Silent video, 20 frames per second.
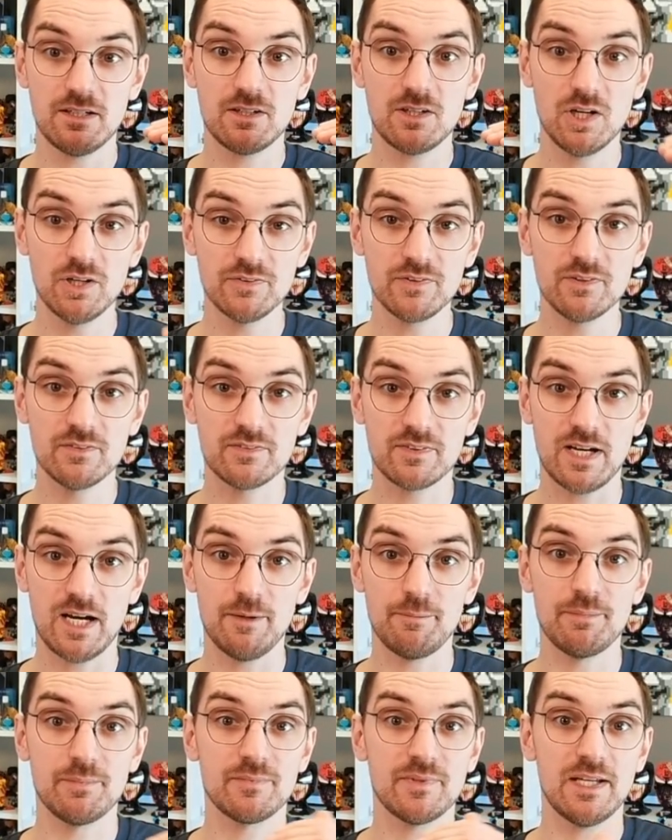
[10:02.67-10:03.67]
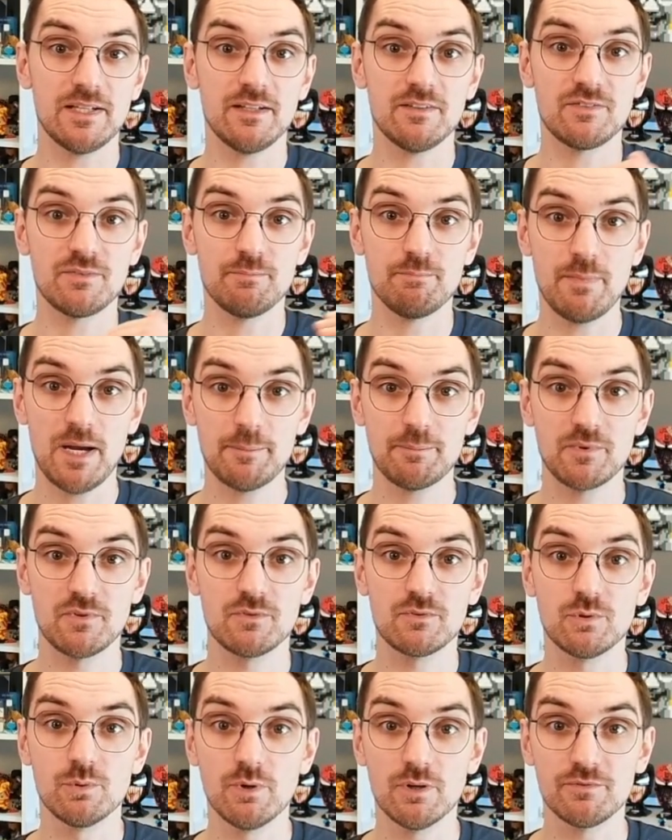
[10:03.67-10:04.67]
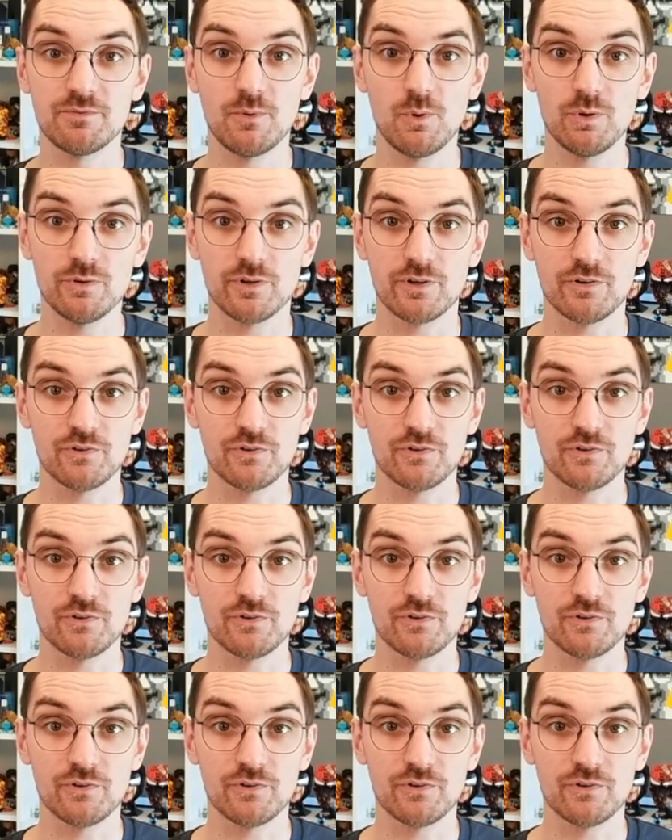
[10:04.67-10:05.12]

content type that is mapped to a folder.